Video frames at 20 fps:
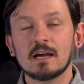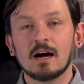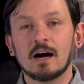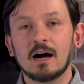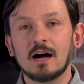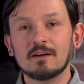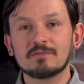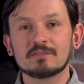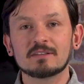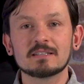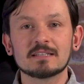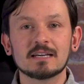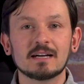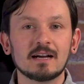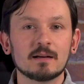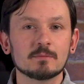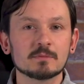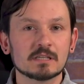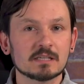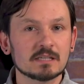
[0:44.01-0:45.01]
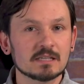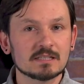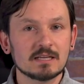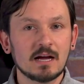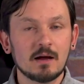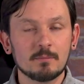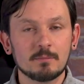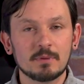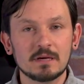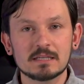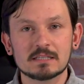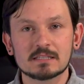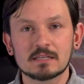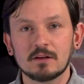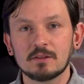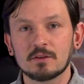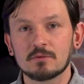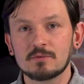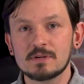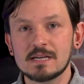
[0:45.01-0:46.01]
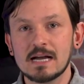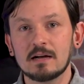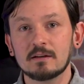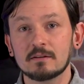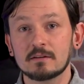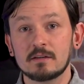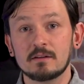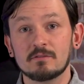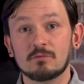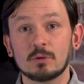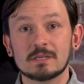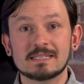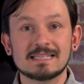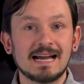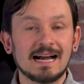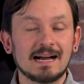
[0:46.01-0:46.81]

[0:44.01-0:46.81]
oftentimes this is not based on the reality of what's